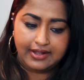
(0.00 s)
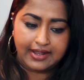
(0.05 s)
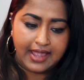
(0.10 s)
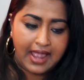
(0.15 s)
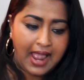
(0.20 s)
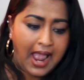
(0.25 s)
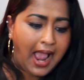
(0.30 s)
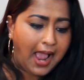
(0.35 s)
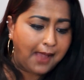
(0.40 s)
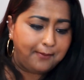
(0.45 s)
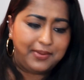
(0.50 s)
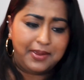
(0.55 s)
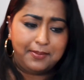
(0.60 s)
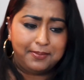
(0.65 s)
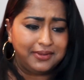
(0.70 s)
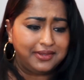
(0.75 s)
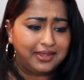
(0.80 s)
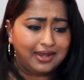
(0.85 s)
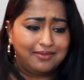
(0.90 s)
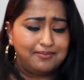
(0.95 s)
there are
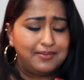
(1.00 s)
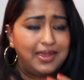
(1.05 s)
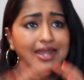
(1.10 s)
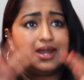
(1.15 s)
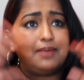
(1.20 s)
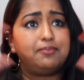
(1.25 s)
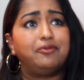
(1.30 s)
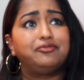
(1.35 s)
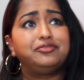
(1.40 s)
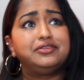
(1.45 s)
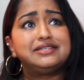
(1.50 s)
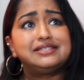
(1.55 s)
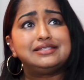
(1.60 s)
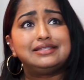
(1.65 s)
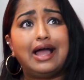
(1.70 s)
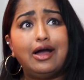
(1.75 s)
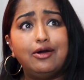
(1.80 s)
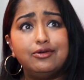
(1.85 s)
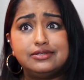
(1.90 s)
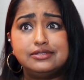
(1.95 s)
people that are made up of this
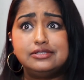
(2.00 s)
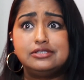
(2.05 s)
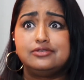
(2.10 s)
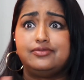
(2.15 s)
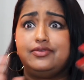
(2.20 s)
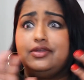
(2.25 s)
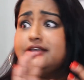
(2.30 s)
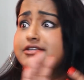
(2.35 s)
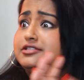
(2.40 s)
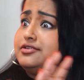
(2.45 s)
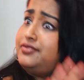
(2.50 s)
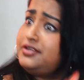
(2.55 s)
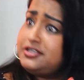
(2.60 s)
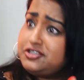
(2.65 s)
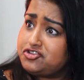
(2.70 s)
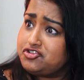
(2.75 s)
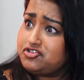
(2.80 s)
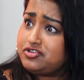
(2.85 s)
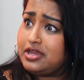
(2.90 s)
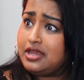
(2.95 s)
thousands of years of
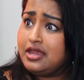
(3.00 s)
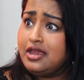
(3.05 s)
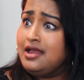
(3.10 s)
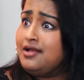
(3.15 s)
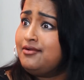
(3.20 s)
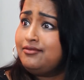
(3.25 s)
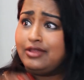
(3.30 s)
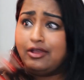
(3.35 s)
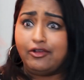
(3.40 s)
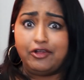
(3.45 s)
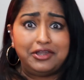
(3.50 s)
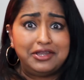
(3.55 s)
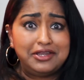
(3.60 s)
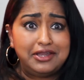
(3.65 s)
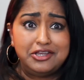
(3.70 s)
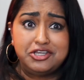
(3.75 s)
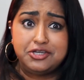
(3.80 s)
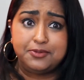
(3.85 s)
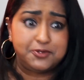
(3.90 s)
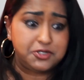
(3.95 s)
history. They've got
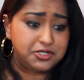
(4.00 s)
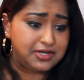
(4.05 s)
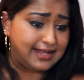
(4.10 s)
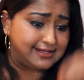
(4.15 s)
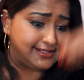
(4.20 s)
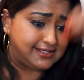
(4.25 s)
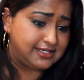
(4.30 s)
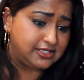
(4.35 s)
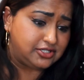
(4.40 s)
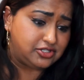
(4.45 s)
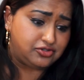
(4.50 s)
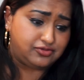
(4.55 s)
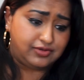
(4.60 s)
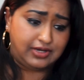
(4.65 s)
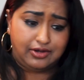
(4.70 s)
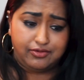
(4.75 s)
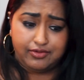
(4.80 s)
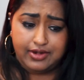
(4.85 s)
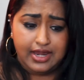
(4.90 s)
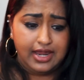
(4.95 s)
Egyptian ancestry,
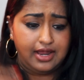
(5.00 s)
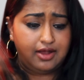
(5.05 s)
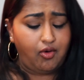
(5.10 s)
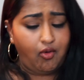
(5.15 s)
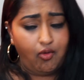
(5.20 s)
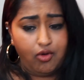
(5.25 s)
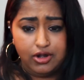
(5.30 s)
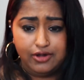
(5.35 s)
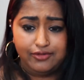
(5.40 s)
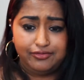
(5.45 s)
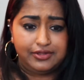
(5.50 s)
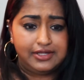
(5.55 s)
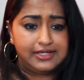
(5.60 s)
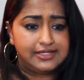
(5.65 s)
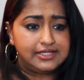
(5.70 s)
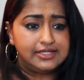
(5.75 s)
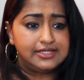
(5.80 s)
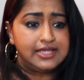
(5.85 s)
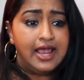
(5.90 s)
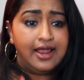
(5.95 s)
Greek, all of these
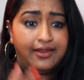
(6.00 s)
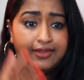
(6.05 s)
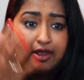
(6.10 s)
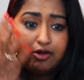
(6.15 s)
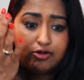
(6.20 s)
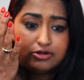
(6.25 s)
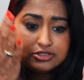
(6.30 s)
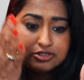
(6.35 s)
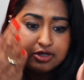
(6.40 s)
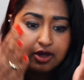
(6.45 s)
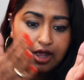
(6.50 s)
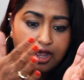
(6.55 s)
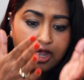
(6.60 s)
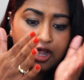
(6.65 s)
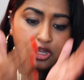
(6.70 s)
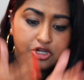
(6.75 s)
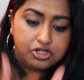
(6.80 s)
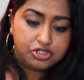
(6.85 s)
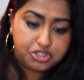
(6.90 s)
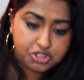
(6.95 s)
things. They also are
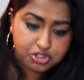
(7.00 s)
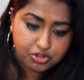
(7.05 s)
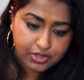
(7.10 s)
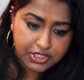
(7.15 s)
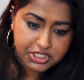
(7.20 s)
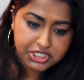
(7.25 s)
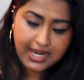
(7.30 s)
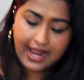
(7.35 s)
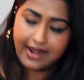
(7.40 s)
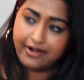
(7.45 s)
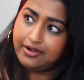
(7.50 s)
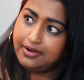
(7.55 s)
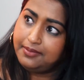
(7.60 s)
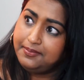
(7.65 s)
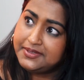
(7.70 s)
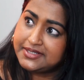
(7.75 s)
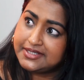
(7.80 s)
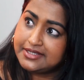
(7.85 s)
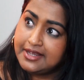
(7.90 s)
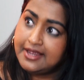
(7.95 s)
Jewish
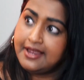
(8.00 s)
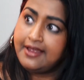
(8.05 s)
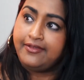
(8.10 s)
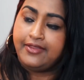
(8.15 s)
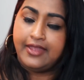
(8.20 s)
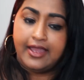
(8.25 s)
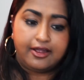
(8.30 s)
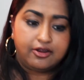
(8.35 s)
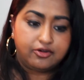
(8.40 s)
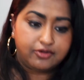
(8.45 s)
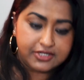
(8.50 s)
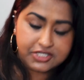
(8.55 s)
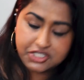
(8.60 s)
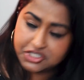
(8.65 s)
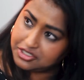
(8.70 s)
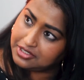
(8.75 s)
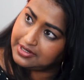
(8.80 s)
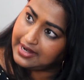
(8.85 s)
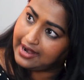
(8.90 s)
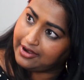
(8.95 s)
Arabs, they are
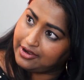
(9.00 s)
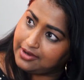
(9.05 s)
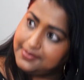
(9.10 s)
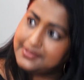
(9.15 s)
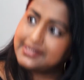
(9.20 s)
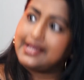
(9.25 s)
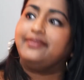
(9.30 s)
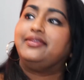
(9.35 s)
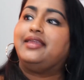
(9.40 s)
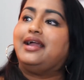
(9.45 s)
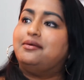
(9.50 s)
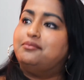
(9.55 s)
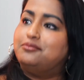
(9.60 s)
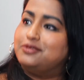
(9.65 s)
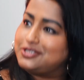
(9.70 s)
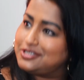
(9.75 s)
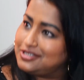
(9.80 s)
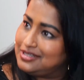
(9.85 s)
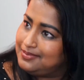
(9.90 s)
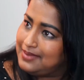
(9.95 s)
Christian Arabs, and they are
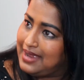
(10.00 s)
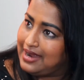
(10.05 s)
Muslim